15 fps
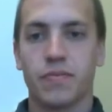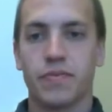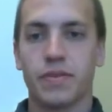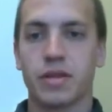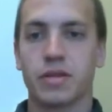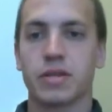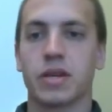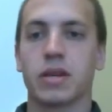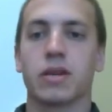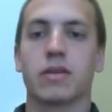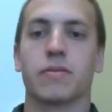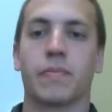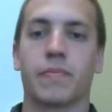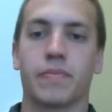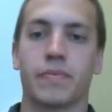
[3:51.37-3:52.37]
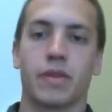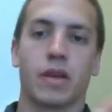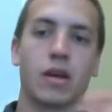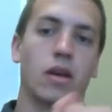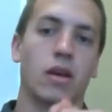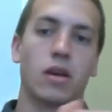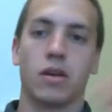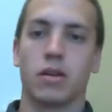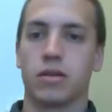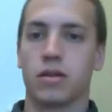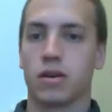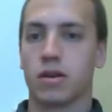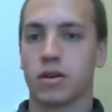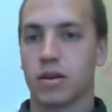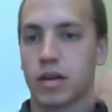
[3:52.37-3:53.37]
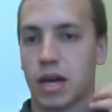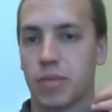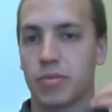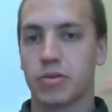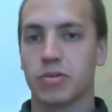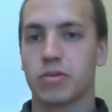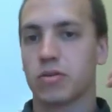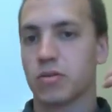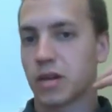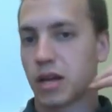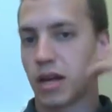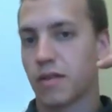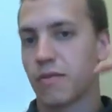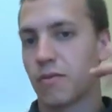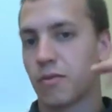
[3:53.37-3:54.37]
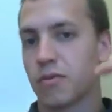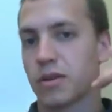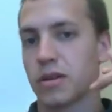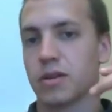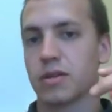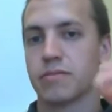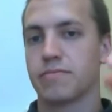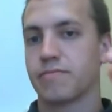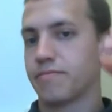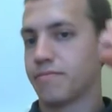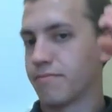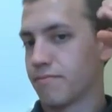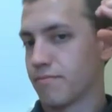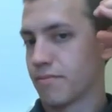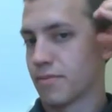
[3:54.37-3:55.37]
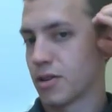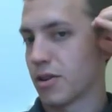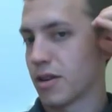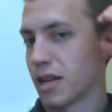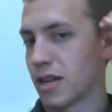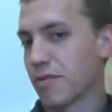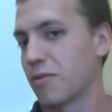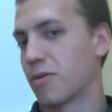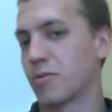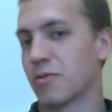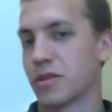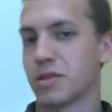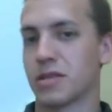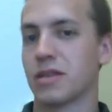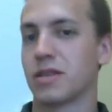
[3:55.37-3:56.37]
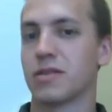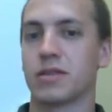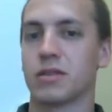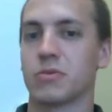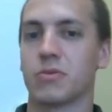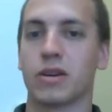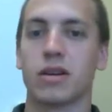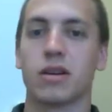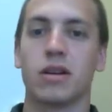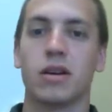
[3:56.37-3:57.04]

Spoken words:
They say capital California with a C in this way,